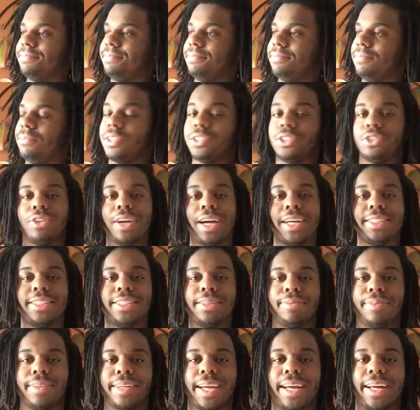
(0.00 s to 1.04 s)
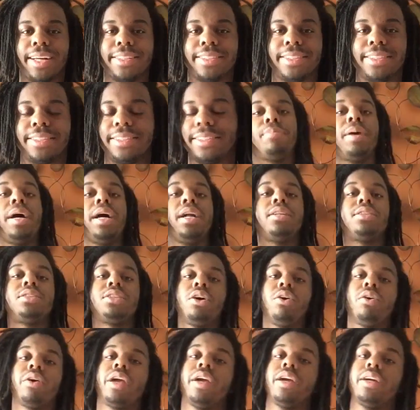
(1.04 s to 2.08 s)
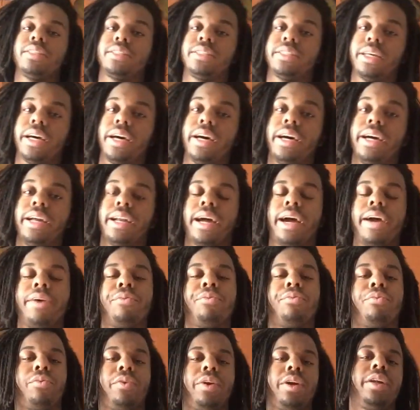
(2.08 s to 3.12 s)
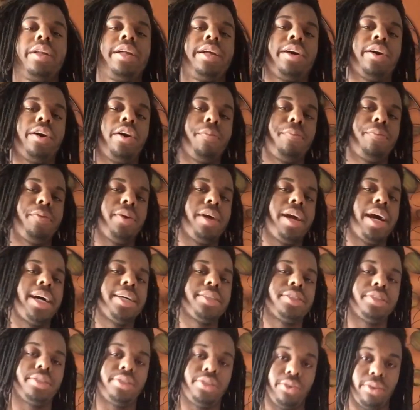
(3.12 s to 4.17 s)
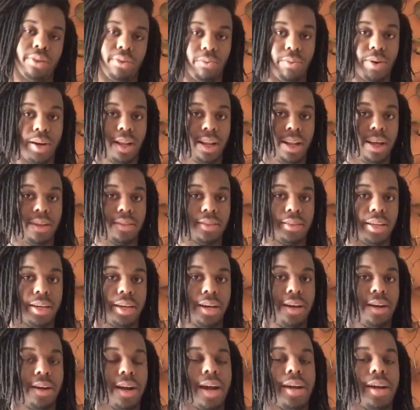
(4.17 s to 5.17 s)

we'll try something else. But joking aside, I really hope you guys are doing well out there.